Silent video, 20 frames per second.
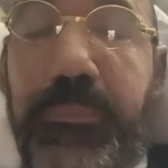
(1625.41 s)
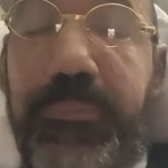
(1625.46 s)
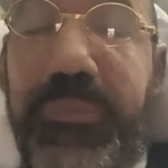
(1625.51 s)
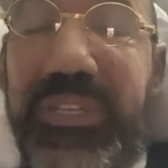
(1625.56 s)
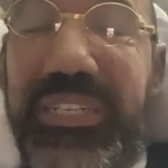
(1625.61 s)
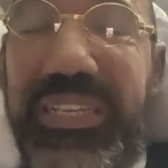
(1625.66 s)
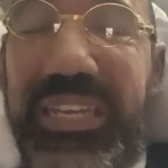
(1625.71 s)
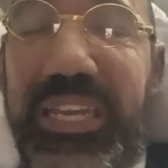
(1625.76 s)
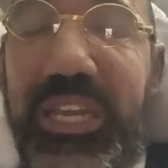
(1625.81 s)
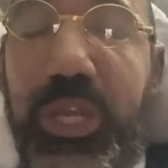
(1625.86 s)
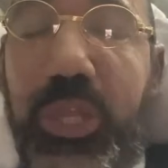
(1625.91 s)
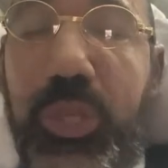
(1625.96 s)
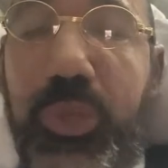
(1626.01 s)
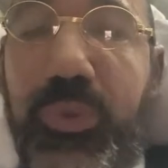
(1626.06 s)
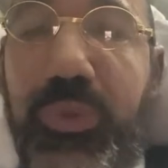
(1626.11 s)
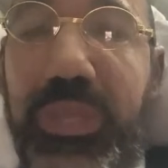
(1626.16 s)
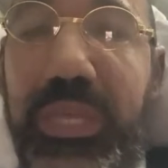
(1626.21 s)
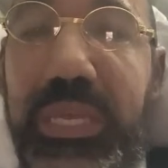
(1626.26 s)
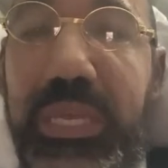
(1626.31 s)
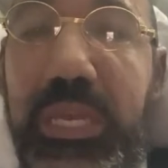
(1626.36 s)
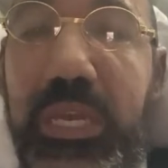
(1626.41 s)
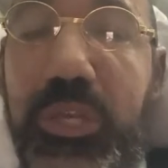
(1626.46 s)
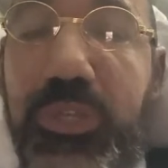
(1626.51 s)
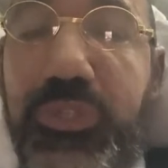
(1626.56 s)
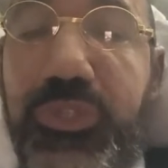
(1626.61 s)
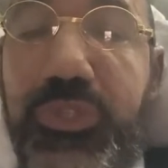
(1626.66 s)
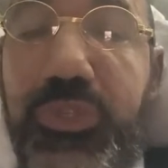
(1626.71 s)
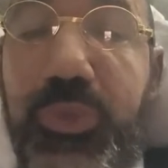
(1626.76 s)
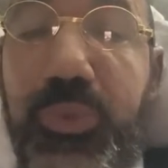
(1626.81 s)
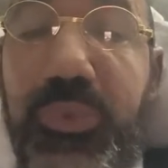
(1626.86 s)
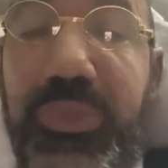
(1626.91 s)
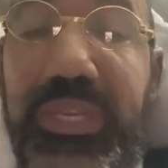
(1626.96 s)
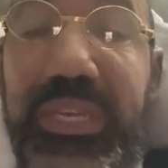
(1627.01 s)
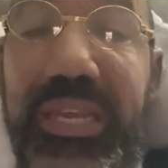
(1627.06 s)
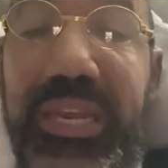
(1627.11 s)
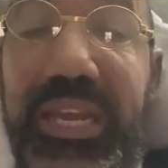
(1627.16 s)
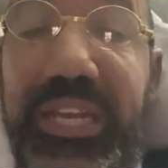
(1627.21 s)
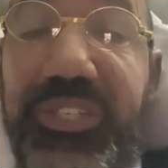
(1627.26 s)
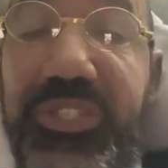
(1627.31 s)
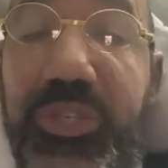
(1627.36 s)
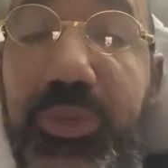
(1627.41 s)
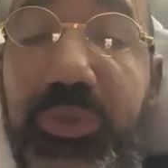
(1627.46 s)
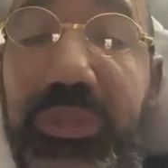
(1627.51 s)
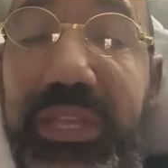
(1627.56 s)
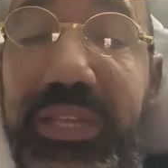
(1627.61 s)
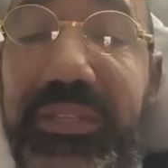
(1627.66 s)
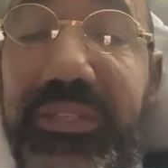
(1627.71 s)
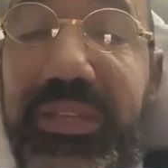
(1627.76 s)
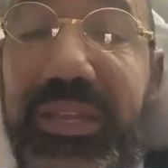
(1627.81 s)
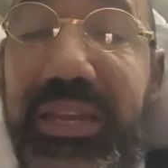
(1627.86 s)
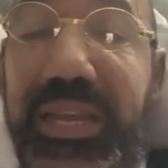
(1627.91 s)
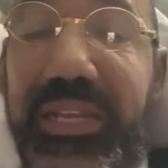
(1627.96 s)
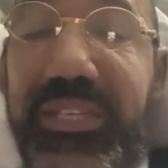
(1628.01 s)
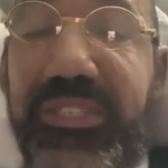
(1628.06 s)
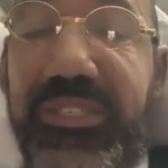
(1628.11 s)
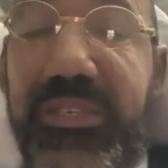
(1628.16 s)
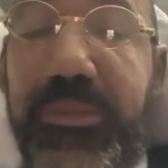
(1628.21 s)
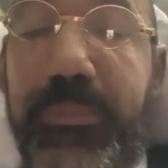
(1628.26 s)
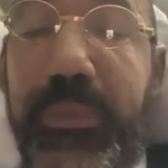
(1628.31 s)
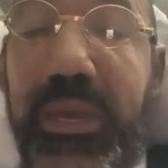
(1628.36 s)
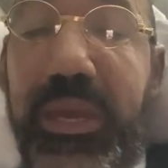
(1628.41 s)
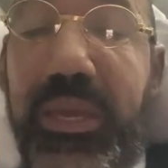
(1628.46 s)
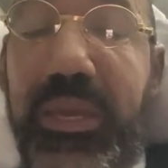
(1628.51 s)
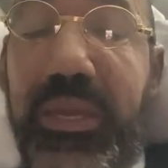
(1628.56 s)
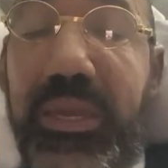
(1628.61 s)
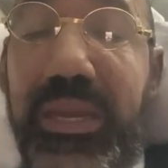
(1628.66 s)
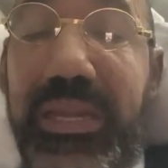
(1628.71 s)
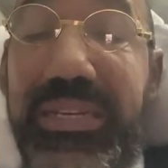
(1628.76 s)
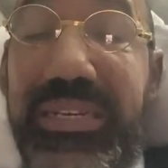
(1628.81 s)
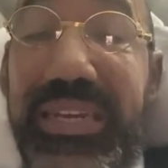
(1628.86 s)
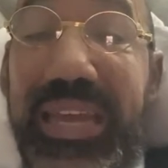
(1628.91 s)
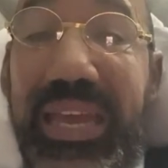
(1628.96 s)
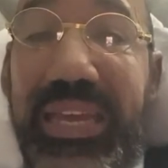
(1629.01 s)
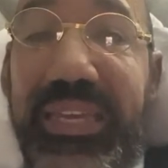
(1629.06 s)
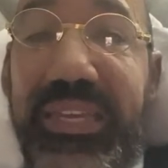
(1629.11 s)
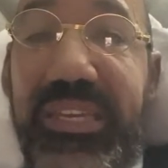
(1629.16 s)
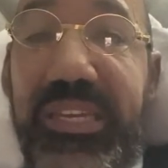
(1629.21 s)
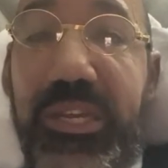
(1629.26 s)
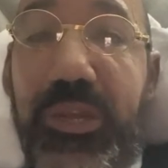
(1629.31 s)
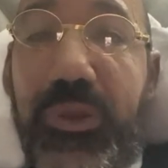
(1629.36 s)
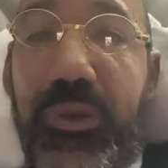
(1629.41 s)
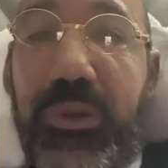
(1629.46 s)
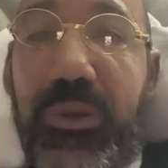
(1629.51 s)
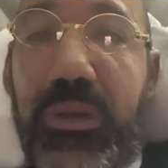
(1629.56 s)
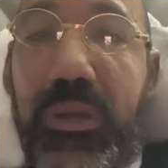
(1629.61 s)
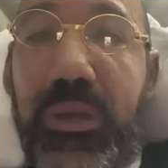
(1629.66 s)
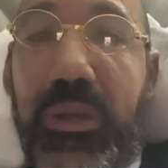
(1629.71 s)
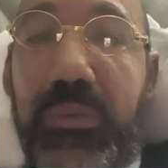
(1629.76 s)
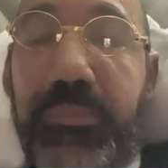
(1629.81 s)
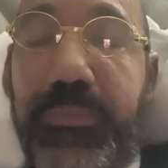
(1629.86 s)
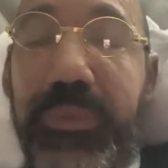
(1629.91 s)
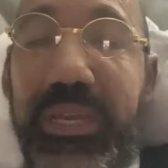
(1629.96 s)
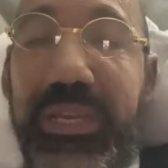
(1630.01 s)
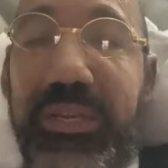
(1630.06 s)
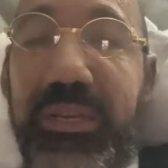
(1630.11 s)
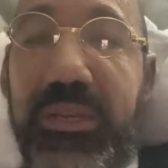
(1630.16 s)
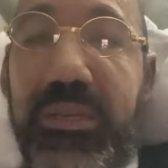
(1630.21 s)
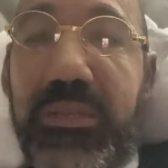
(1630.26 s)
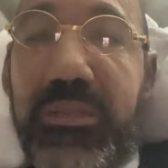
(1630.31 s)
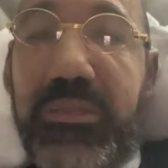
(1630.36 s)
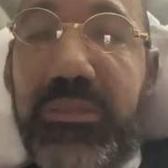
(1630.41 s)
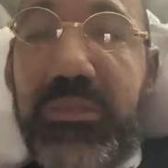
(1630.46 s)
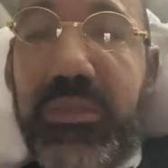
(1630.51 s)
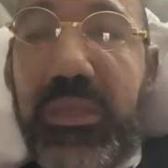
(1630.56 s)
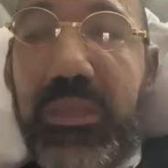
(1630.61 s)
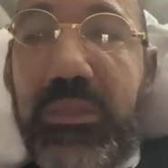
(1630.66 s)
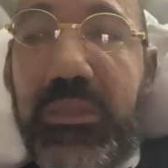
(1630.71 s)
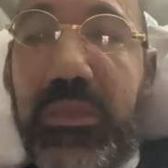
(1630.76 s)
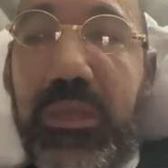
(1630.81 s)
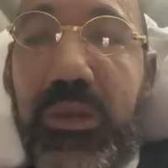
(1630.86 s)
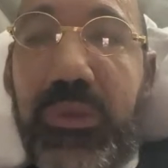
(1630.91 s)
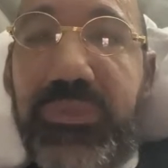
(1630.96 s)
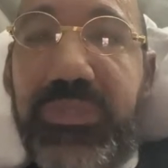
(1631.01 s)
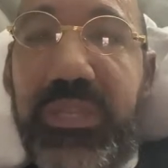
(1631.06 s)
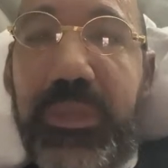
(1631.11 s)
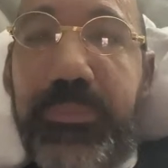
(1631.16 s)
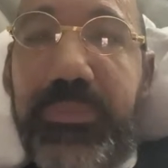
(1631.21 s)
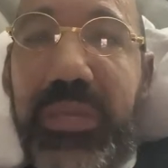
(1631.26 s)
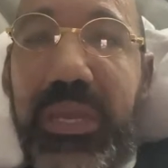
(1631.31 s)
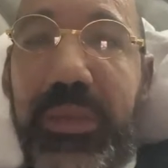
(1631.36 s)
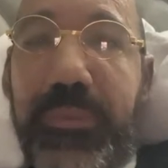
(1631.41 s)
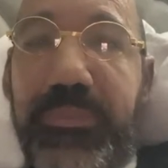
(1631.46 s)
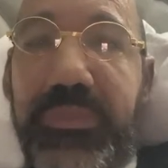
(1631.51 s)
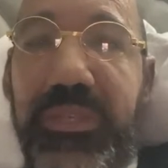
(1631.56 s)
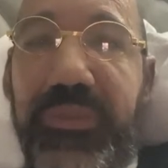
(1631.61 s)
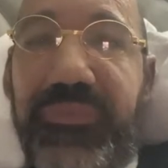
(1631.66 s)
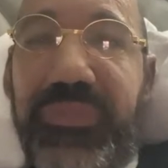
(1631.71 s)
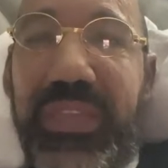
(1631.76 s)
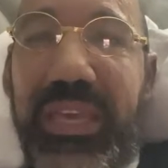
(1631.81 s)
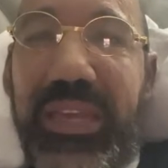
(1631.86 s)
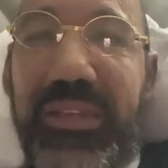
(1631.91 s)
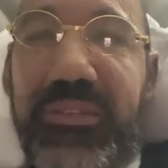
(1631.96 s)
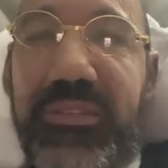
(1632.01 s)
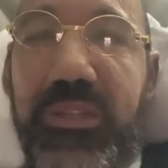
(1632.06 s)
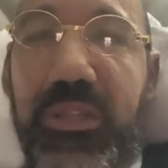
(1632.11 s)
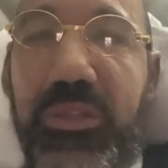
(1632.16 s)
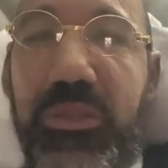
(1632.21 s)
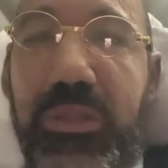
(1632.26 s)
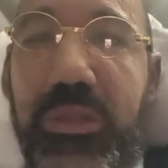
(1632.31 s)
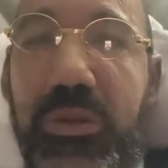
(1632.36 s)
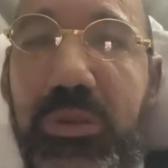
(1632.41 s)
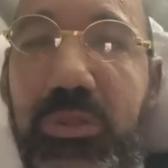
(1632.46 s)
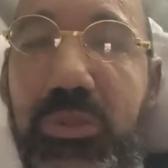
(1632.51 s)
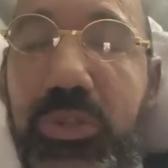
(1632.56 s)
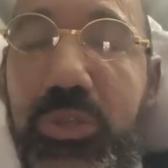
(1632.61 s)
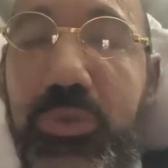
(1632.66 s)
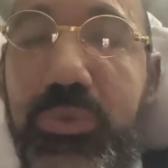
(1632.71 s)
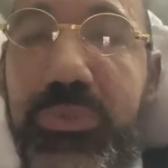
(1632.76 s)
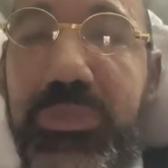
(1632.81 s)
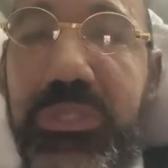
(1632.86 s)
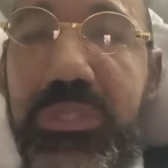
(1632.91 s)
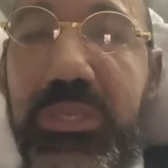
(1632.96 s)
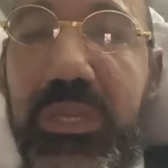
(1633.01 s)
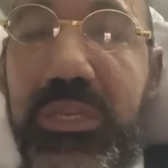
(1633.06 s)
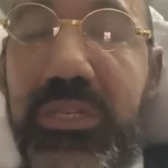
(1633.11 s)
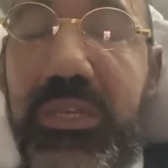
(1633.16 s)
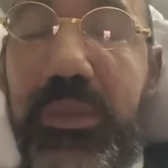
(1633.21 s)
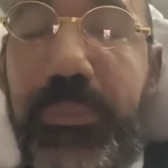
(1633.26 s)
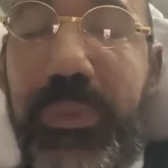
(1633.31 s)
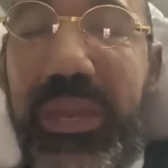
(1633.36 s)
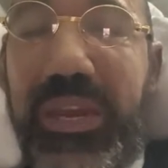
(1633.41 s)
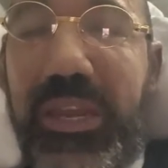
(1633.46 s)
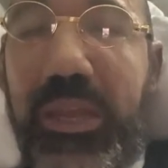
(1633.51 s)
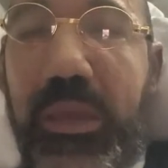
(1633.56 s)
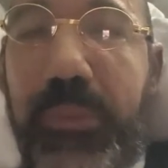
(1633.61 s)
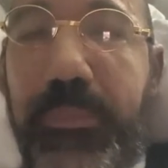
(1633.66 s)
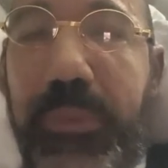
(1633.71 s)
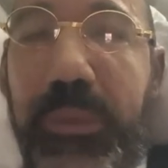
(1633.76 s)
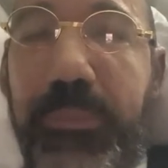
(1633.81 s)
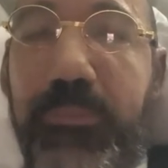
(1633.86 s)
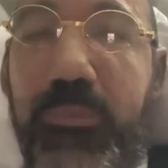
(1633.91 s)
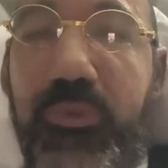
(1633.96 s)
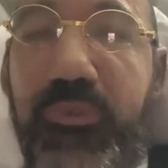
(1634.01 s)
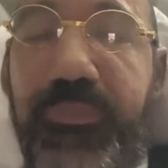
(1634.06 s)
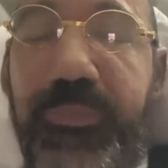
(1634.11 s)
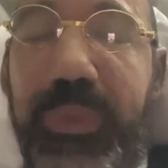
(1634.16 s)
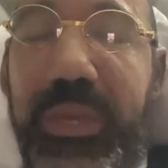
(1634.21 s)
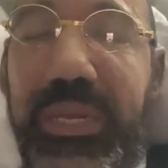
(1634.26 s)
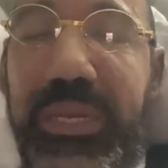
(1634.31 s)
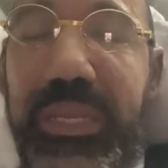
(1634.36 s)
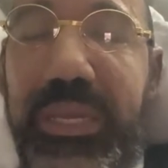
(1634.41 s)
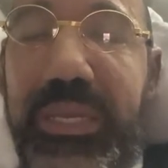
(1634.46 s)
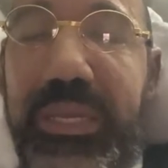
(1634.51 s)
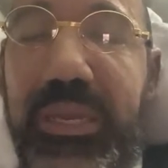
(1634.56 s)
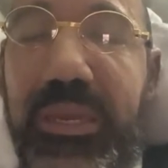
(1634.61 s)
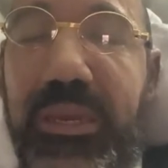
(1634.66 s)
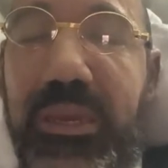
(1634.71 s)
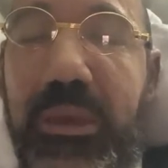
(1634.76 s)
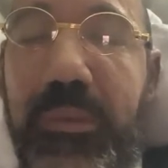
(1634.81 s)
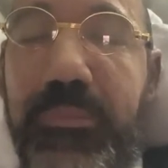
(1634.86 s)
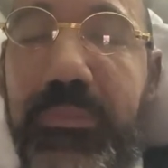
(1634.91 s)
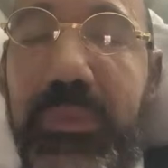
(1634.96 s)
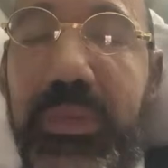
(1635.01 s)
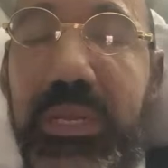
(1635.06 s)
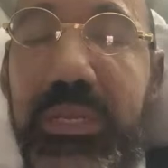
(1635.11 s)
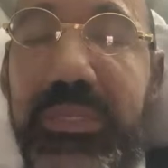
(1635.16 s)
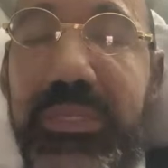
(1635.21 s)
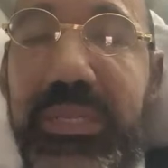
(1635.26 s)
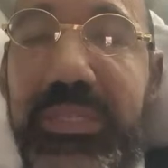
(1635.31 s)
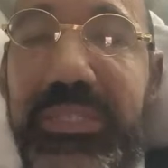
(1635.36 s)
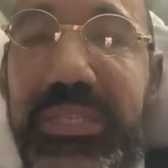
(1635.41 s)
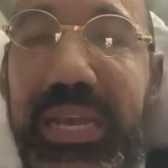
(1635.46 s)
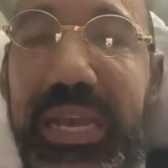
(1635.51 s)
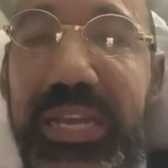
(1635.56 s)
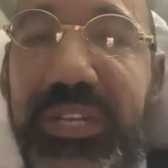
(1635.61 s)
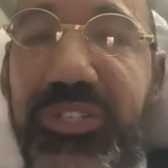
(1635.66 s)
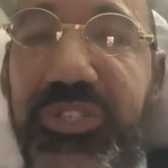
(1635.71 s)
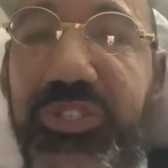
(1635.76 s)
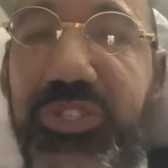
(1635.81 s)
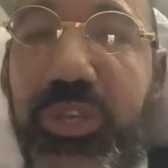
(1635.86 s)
particularly to the connection that connects to my neck here, because sometimes if that's a little loose, depending on my movement, it could come detached.